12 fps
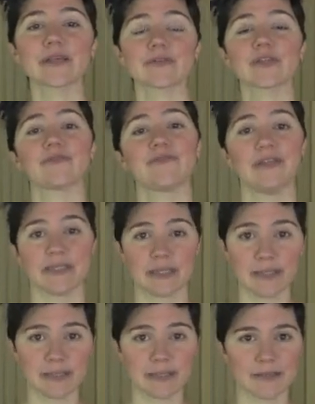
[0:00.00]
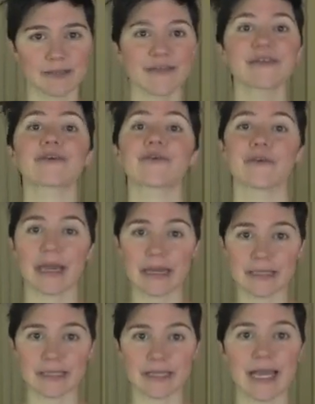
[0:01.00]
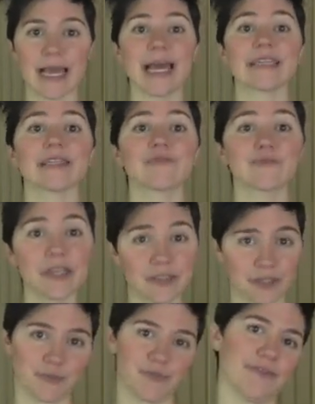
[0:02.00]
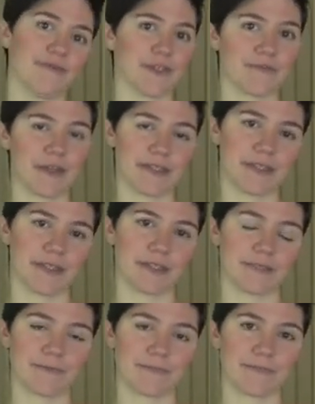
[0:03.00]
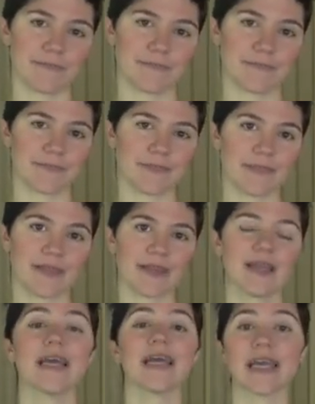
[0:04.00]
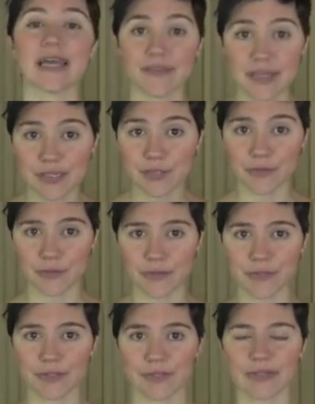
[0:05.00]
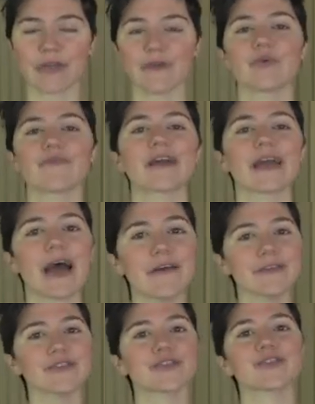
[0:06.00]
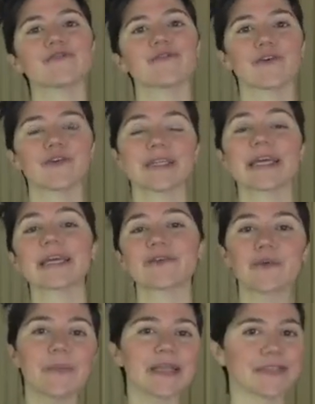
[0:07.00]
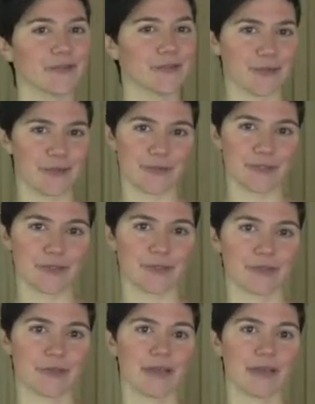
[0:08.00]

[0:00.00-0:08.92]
you to revisit, correct, and enrich previous phases. In this course, we've encouraged you to follow an incremental approach,